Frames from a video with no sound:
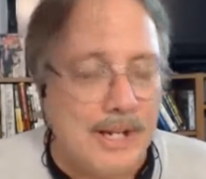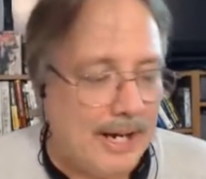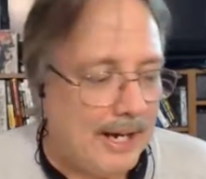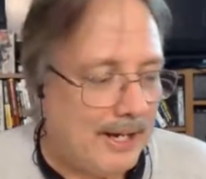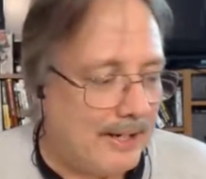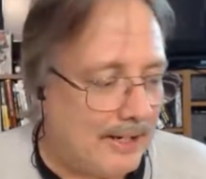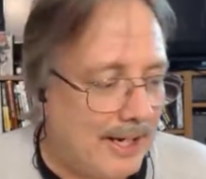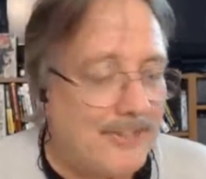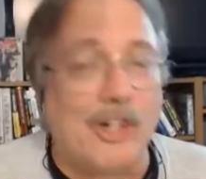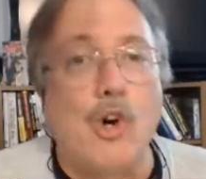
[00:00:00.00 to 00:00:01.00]
and
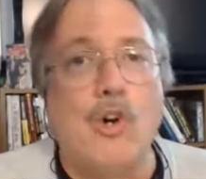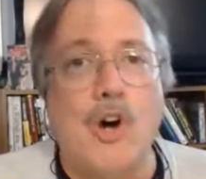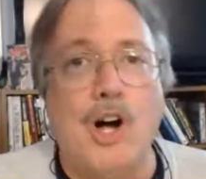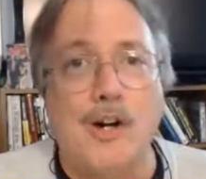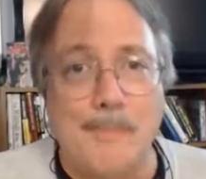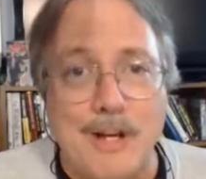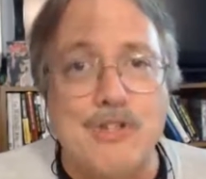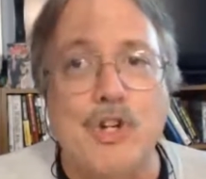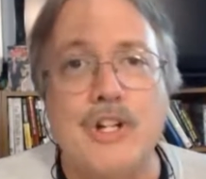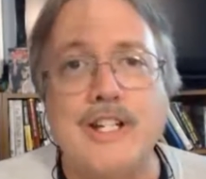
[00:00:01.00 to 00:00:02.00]
as I go along on my
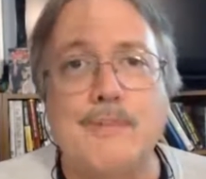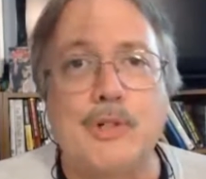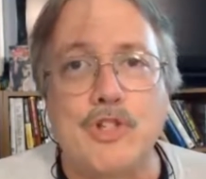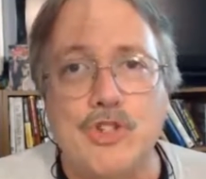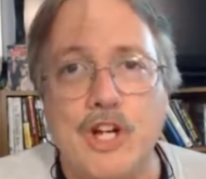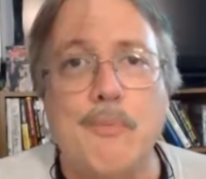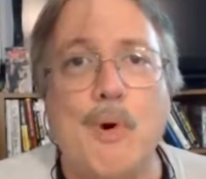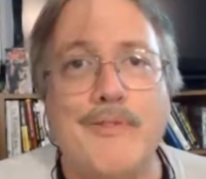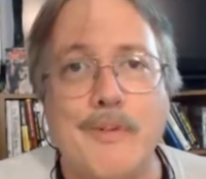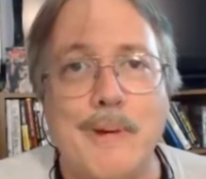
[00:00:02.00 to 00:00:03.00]
journey, I'm going to share
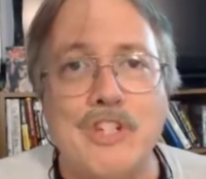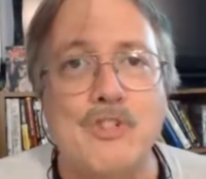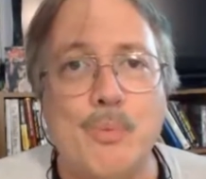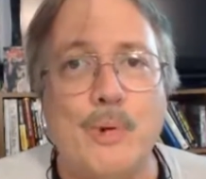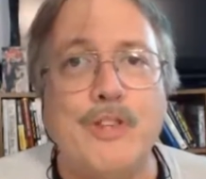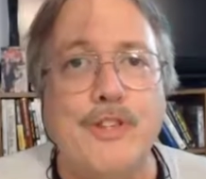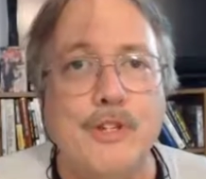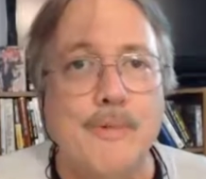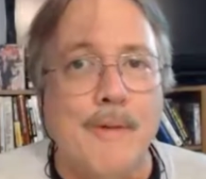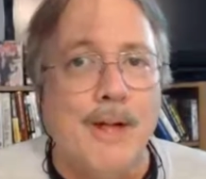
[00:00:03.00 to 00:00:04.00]
more information with you,